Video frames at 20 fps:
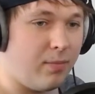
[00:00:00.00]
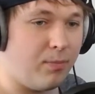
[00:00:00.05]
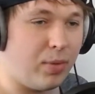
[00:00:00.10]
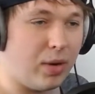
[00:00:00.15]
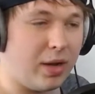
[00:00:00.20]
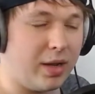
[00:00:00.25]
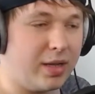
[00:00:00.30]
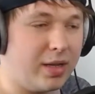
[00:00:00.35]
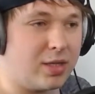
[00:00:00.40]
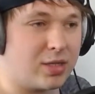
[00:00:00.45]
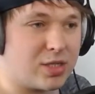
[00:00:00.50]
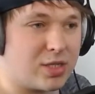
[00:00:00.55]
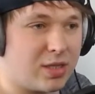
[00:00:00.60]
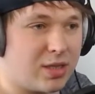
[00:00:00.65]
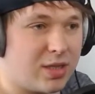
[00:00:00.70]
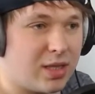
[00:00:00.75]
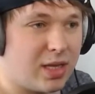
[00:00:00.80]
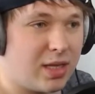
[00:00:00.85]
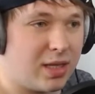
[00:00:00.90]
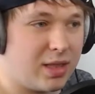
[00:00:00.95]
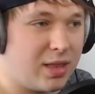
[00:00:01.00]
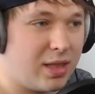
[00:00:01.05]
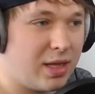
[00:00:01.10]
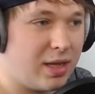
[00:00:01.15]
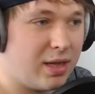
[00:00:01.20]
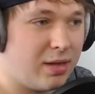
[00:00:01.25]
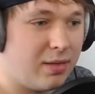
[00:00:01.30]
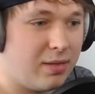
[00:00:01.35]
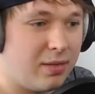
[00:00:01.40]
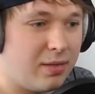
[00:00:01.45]
But he doesn't think
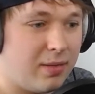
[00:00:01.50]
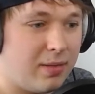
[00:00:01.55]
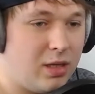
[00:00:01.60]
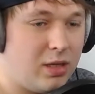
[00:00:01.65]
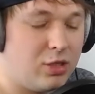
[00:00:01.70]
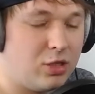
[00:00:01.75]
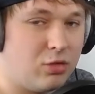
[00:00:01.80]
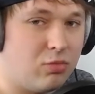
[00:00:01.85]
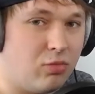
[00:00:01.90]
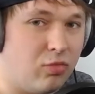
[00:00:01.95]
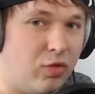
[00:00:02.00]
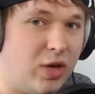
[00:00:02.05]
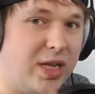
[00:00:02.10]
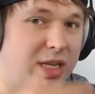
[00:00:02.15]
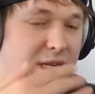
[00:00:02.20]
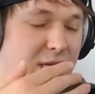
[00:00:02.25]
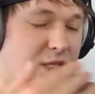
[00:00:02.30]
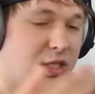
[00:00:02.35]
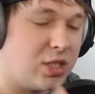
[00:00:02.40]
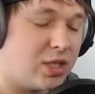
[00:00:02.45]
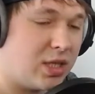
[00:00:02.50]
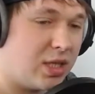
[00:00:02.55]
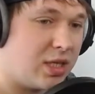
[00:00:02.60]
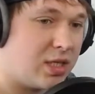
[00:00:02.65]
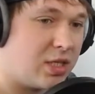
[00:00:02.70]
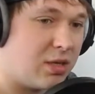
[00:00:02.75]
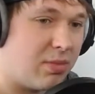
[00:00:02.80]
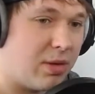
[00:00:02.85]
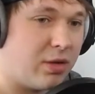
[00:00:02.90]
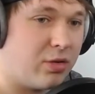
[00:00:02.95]
that he should read into
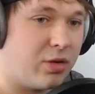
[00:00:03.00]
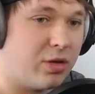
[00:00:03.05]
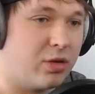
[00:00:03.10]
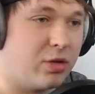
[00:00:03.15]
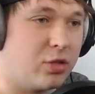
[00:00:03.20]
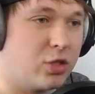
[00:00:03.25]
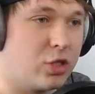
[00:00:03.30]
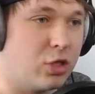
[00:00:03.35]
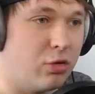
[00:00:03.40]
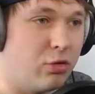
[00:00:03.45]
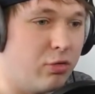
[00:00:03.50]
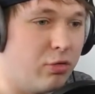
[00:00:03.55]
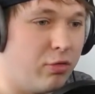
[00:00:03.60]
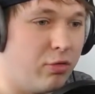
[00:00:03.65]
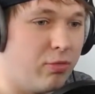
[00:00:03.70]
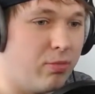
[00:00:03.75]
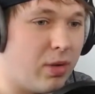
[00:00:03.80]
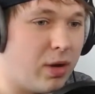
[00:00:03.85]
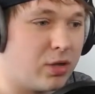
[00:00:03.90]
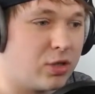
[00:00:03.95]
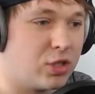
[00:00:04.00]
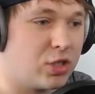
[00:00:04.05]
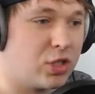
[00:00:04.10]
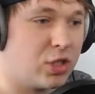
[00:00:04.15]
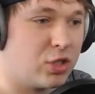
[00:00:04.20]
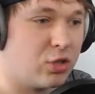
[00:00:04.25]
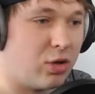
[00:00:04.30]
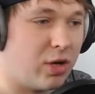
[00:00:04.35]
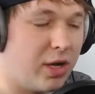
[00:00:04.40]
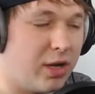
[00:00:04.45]
this about too much
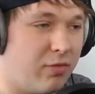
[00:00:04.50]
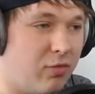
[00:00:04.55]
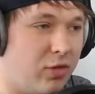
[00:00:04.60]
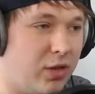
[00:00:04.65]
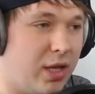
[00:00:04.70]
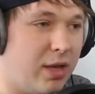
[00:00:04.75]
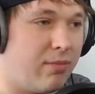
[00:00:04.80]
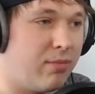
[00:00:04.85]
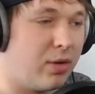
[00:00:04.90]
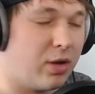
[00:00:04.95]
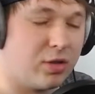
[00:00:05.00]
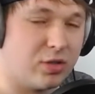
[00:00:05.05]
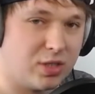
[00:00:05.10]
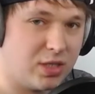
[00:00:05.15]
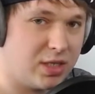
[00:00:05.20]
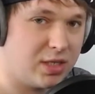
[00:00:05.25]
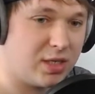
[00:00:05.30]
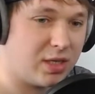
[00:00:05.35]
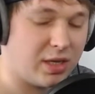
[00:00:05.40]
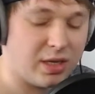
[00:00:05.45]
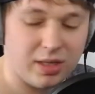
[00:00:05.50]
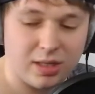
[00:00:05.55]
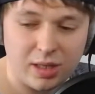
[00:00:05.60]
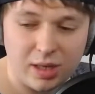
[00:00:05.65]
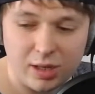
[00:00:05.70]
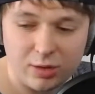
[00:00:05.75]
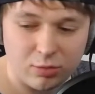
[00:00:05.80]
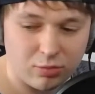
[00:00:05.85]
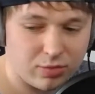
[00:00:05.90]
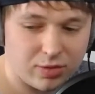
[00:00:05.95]
to try and relate, because he, he
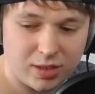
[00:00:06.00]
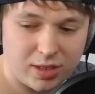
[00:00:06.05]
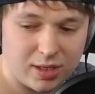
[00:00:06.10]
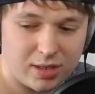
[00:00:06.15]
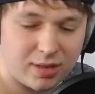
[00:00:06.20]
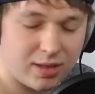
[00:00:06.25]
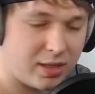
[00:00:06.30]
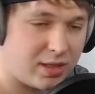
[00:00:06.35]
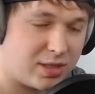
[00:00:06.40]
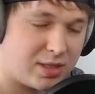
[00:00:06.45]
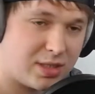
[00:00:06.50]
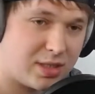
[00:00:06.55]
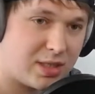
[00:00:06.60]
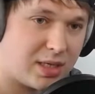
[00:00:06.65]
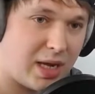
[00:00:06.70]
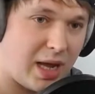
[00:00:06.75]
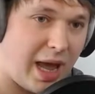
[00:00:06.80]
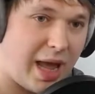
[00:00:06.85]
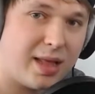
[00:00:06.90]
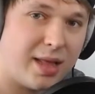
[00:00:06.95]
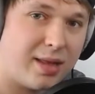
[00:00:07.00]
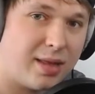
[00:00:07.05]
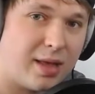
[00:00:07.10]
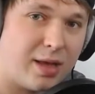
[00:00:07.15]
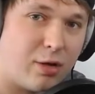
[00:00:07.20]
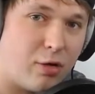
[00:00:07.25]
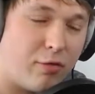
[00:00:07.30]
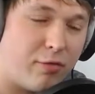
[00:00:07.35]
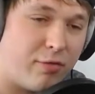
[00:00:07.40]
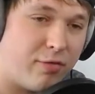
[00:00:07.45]
I don't think he thinks
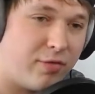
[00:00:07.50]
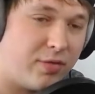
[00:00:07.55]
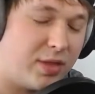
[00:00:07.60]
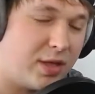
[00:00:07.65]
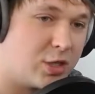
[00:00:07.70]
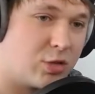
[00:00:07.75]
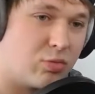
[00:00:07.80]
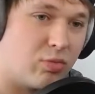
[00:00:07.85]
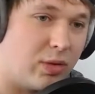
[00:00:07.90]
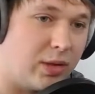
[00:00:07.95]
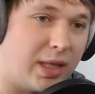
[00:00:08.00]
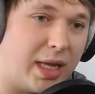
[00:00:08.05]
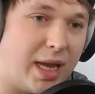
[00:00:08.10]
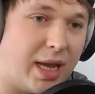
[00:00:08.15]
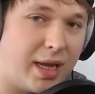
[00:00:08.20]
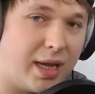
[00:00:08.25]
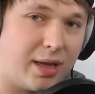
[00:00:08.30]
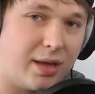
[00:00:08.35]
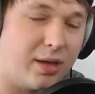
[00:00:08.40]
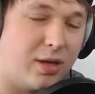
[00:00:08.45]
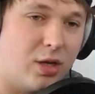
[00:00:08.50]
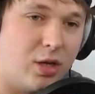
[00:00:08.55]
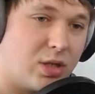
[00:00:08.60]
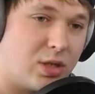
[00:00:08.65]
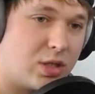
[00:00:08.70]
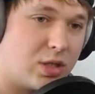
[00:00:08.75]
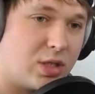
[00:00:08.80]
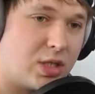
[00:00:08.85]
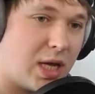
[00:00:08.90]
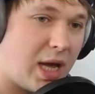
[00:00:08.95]
anything of this relating
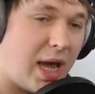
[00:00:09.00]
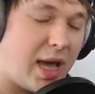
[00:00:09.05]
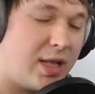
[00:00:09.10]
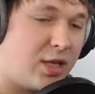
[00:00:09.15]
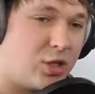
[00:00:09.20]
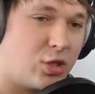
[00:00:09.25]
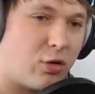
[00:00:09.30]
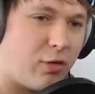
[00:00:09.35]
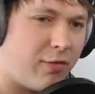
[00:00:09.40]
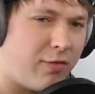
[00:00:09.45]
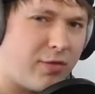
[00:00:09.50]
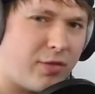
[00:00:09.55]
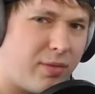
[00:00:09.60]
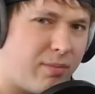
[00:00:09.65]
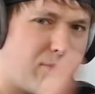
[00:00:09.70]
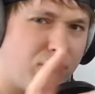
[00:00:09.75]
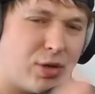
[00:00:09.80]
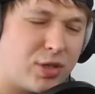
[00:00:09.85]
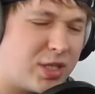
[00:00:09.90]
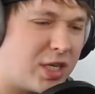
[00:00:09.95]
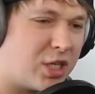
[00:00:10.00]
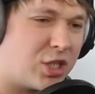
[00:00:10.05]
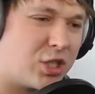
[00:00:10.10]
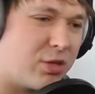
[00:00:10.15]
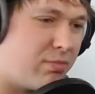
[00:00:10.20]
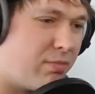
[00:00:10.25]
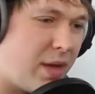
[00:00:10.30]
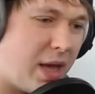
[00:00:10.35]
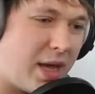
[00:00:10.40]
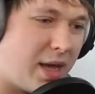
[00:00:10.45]
to any sort of
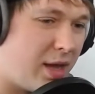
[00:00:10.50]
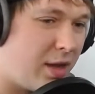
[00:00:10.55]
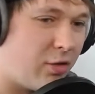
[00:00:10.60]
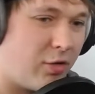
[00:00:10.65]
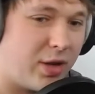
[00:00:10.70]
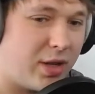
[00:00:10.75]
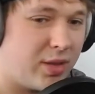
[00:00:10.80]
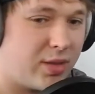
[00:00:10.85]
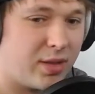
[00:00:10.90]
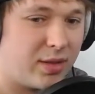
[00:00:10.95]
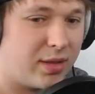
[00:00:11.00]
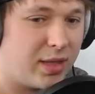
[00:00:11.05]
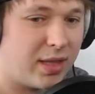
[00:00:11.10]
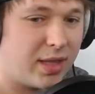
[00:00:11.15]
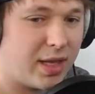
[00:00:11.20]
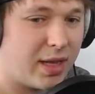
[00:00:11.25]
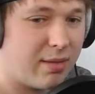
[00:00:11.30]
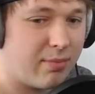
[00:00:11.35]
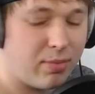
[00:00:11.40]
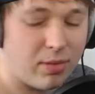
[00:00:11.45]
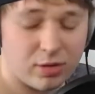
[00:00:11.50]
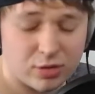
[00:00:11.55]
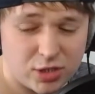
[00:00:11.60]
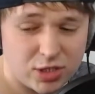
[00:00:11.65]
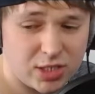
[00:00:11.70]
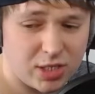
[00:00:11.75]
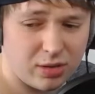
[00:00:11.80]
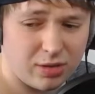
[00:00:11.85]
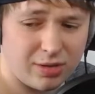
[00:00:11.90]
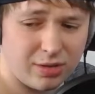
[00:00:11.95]
prediction making or anything like that. But
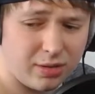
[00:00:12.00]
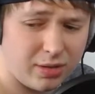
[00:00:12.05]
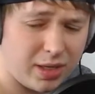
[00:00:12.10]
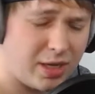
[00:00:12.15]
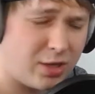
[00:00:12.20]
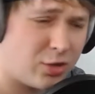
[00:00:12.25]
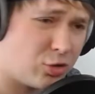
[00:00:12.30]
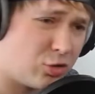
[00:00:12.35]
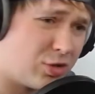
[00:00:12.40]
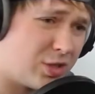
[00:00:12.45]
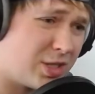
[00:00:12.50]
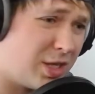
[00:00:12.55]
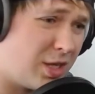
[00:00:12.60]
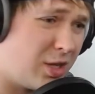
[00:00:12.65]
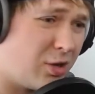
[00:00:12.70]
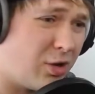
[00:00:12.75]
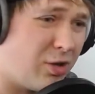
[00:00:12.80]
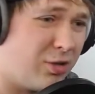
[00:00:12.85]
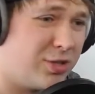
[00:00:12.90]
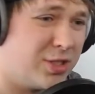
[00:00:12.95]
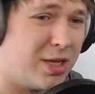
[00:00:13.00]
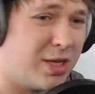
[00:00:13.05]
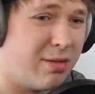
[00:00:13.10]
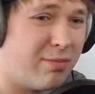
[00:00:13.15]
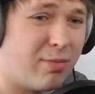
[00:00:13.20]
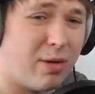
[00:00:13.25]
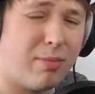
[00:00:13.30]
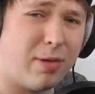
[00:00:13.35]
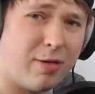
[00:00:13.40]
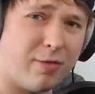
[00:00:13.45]
still an interesting
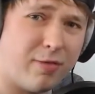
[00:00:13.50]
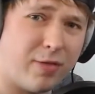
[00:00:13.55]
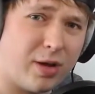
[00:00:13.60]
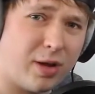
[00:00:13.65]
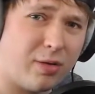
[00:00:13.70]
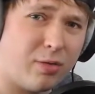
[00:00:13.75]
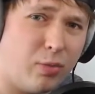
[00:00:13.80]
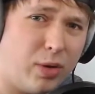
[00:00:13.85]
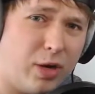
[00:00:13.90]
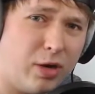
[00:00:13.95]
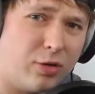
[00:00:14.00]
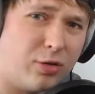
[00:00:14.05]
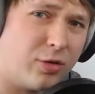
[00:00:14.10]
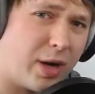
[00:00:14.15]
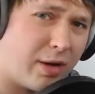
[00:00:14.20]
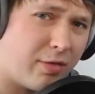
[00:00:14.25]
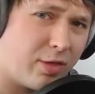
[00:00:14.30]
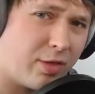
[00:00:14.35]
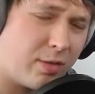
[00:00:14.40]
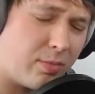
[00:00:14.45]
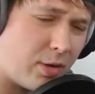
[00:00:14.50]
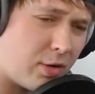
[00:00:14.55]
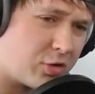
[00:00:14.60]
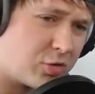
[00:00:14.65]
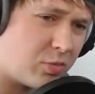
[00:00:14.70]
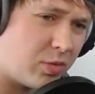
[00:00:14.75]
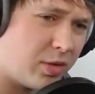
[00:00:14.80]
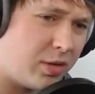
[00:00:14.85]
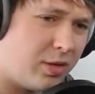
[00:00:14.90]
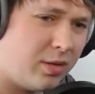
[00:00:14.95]
concept, but a bit of a weirder out the
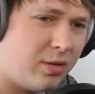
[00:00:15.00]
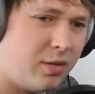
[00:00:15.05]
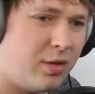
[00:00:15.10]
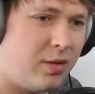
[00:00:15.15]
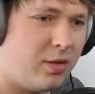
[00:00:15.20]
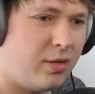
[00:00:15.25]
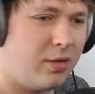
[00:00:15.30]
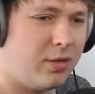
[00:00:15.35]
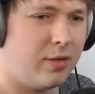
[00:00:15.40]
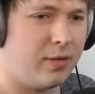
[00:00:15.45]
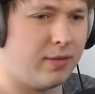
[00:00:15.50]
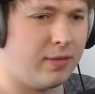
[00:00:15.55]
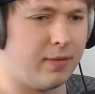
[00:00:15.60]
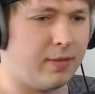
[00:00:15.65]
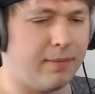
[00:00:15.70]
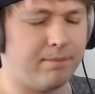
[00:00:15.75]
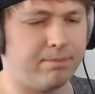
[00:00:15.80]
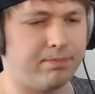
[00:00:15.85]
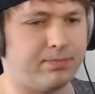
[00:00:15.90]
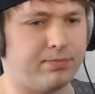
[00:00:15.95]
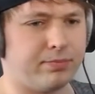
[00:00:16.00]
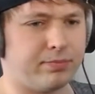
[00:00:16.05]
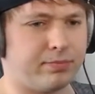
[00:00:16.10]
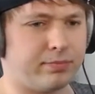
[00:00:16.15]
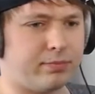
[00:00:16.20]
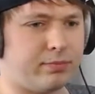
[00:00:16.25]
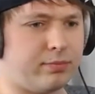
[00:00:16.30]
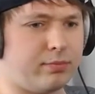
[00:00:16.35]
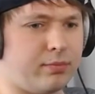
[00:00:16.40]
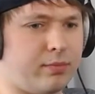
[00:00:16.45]
box one. We
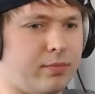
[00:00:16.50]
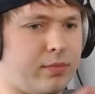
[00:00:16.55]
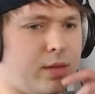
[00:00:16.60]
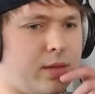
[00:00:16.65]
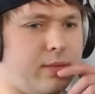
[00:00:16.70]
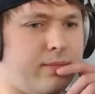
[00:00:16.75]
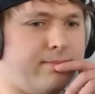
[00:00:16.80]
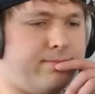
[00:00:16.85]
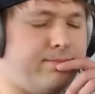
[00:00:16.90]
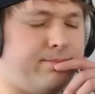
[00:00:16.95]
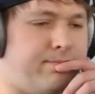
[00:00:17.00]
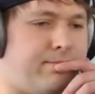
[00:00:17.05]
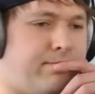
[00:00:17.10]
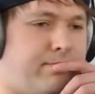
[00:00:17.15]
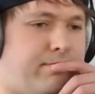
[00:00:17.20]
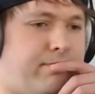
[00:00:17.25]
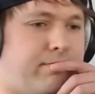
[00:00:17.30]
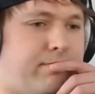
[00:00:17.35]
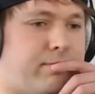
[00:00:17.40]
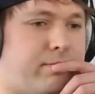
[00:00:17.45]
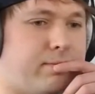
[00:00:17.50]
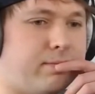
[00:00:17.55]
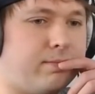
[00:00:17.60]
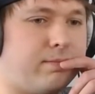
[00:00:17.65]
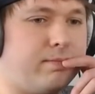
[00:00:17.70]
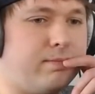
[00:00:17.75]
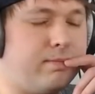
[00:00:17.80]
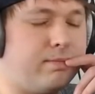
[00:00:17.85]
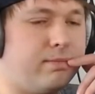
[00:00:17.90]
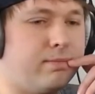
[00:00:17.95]
never had a
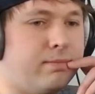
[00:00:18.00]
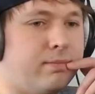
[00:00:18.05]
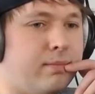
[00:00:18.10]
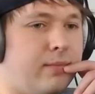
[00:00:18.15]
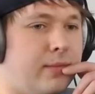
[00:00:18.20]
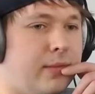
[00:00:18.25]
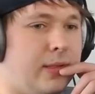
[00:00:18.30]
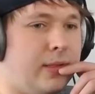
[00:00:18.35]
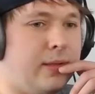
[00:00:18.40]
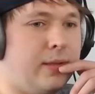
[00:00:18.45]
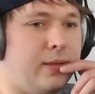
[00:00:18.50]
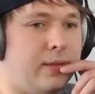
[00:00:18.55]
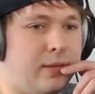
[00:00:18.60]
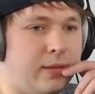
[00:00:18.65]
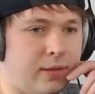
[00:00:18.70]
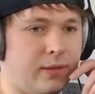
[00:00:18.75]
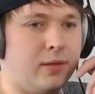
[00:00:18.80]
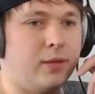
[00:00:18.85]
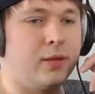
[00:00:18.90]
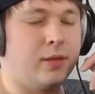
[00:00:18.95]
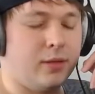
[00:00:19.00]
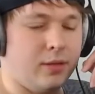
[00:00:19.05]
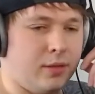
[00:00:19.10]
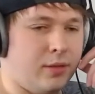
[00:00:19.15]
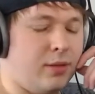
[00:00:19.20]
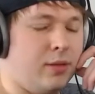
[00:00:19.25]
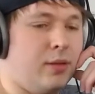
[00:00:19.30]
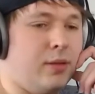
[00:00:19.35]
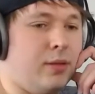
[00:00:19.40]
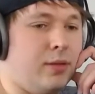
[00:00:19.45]
chance,
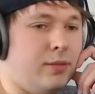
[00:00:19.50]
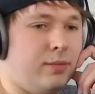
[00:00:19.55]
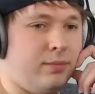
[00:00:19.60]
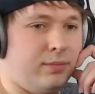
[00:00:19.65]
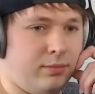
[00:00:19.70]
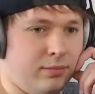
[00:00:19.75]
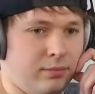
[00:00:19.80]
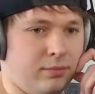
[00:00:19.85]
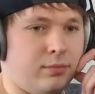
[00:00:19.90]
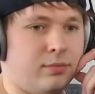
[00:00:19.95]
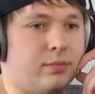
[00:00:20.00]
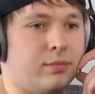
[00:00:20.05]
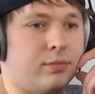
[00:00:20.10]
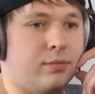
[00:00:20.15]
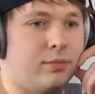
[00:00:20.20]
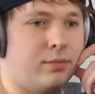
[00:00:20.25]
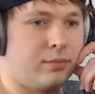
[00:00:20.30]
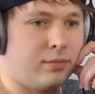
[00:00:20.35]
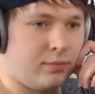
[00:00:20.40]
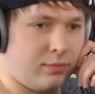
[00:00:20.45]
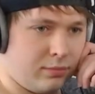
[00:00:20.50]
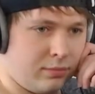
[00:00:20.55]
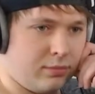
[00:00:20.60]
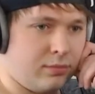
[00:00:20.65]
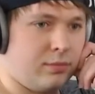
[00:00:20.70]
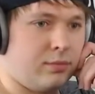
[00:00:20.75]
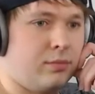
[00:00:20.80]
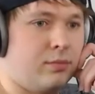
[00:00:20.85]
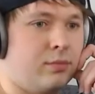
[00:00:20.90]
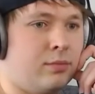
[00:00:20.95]
never
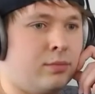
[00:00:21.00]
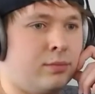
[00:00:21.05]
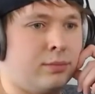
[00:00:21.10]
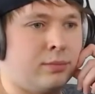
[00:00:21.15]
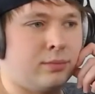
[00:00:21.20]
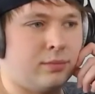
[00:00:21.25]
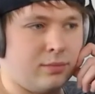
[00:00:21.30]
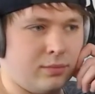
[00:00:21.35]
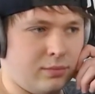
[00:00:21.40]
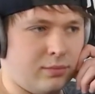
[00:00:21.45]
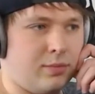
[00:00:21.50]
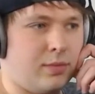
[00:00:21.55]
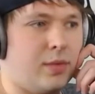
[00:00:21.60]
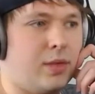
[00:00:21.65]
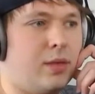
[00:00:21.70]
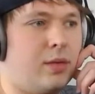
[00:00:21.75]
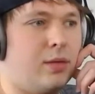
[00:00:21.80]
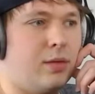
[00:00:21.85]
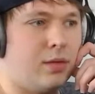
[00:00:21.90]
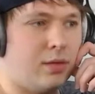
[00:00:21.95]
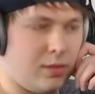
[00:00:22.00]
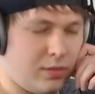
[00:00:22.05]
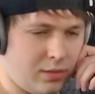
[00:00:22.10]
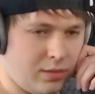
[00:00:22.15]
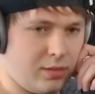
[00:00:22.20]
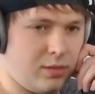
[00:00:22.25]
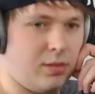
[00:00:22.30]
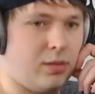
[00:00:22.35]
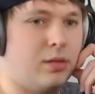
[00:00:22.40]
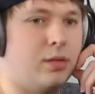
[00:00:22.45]
had a
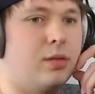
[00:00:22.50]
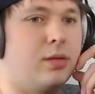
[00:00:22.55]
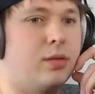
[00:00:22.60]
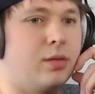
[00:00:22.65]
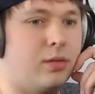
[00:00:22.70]
chance.